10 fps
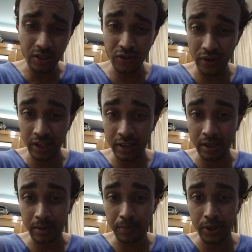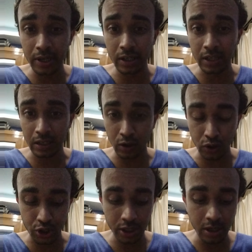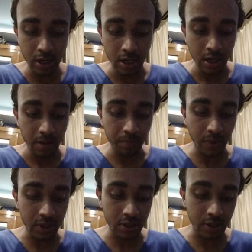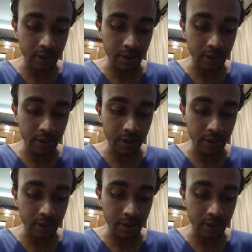3D printing technology. But